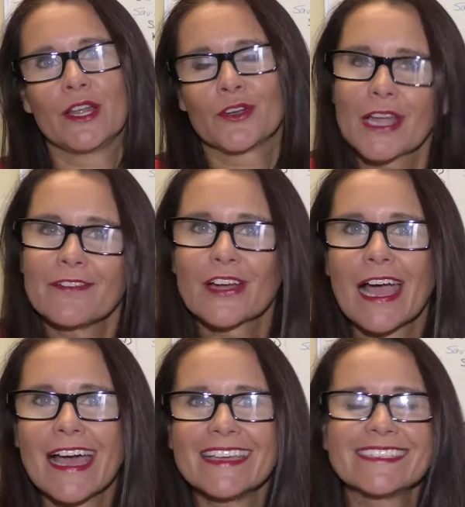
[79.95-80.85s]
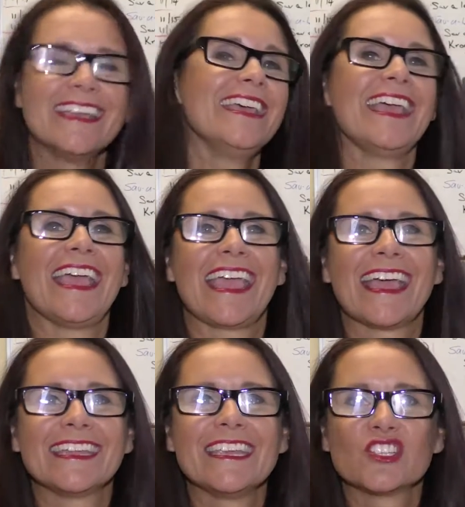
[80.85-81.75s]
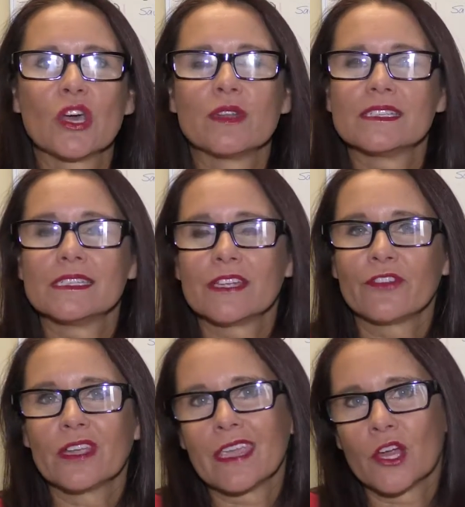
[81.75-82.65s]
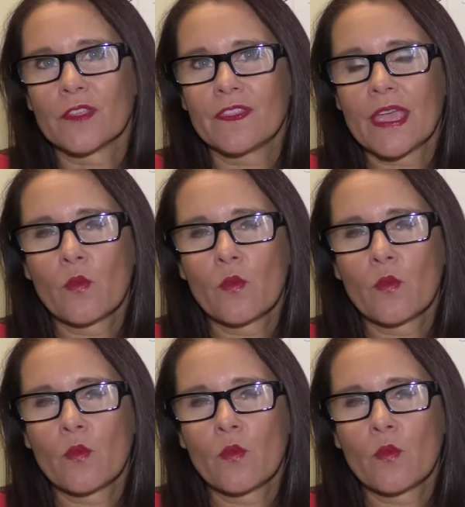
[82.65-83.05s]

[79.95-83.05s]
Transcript: undercover guys, and he showed us the different gear that they